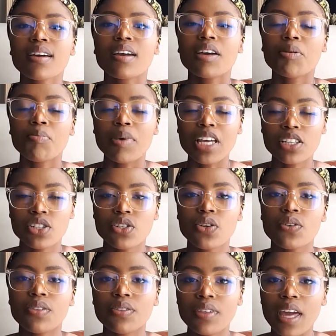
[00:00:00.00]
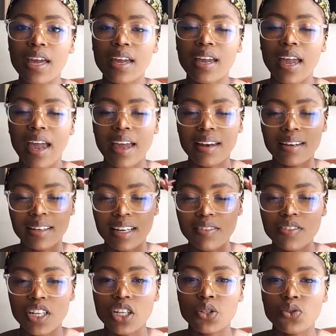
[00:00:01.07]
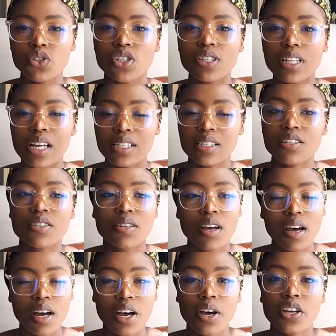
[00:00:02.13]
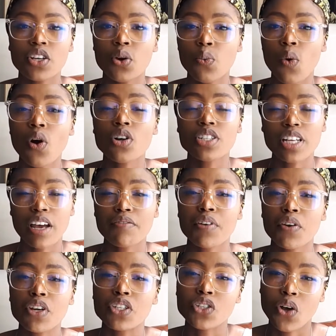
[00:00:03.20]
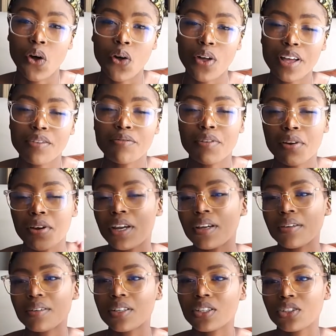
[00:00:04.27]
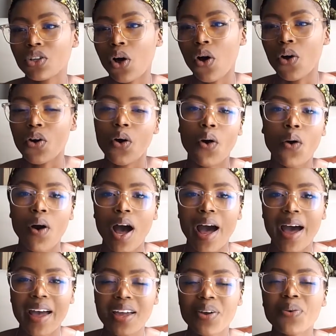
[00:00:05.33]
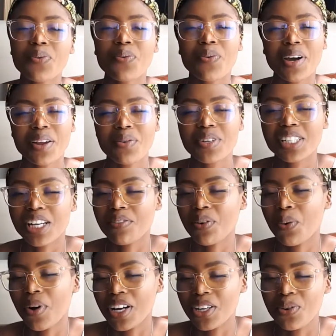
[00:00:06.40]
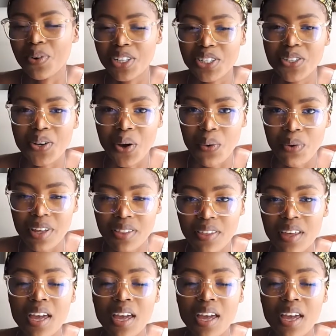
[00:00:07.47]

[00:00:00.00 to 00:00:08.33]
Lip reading: it makes you think and gives the illusion that your walls are very tall and very long or high, whichever one you want to go with.